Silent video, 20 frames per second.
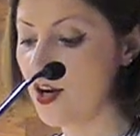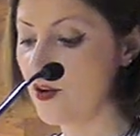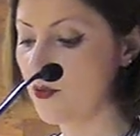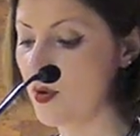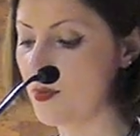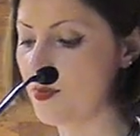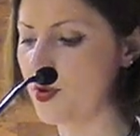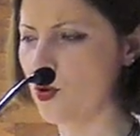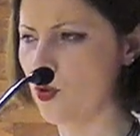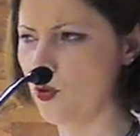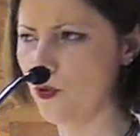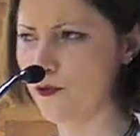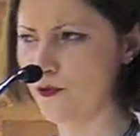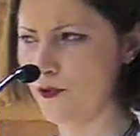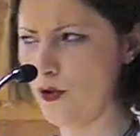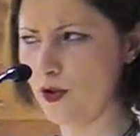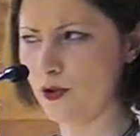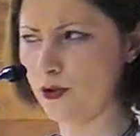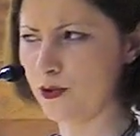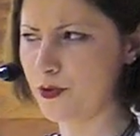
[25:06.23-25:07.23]
women who
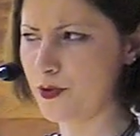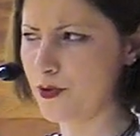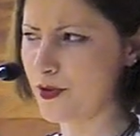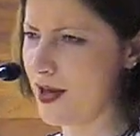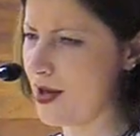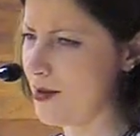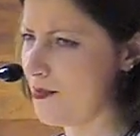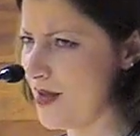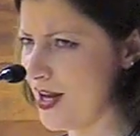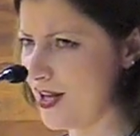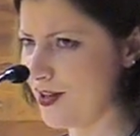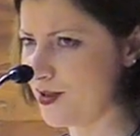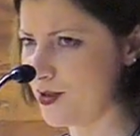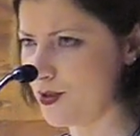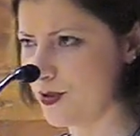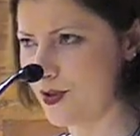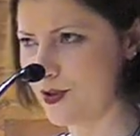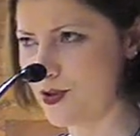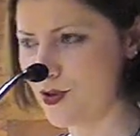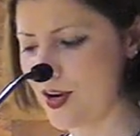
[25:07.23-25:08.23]
followed their men
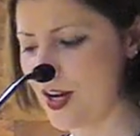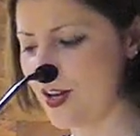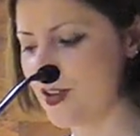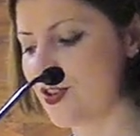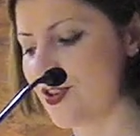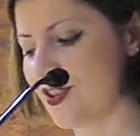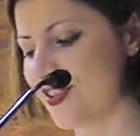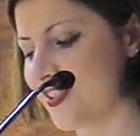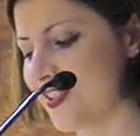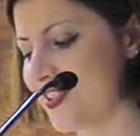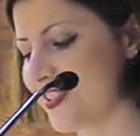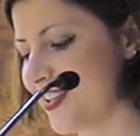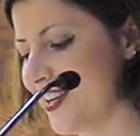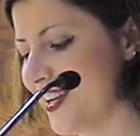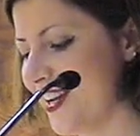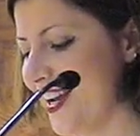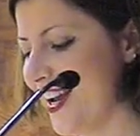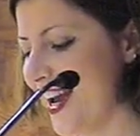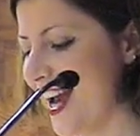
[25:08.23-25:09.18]
to the trenches